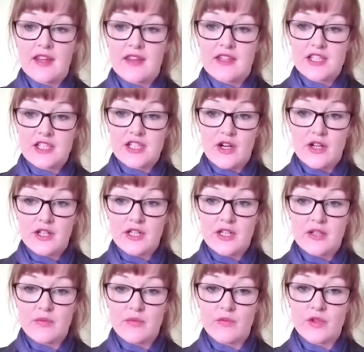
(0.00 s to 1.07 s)
The target
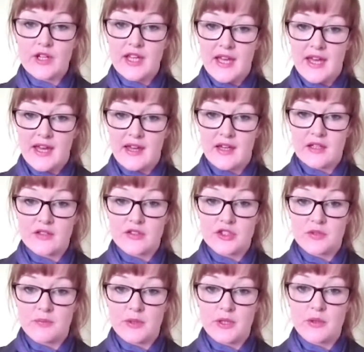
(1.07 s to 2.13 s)
for care
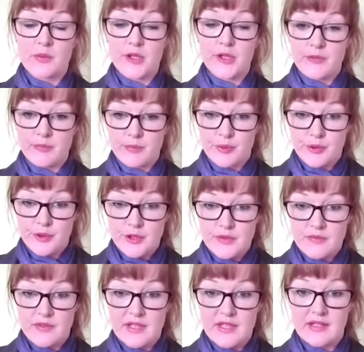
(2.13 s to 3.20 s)
should be on
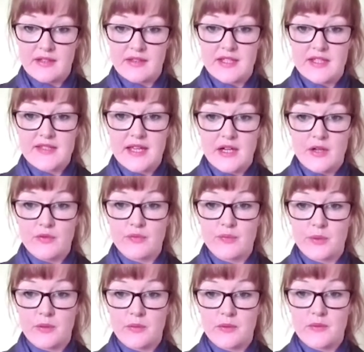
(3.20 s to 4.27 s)
improving these health
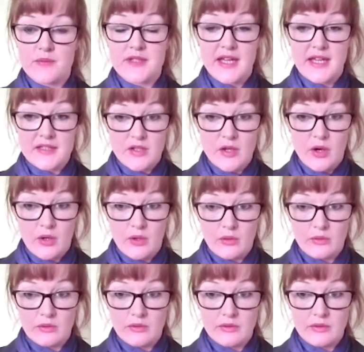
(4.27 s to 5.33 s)
problems as a
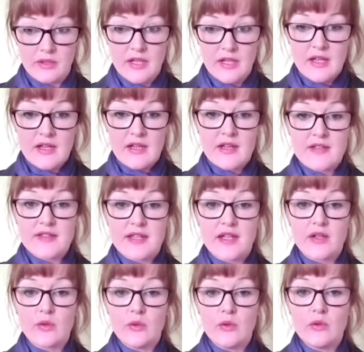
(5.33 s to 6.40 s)
whole, as they
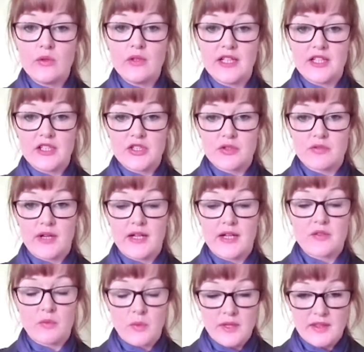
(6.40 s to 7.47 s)
all
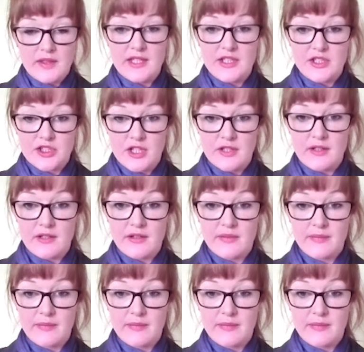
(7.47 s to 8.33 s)
interact with each other.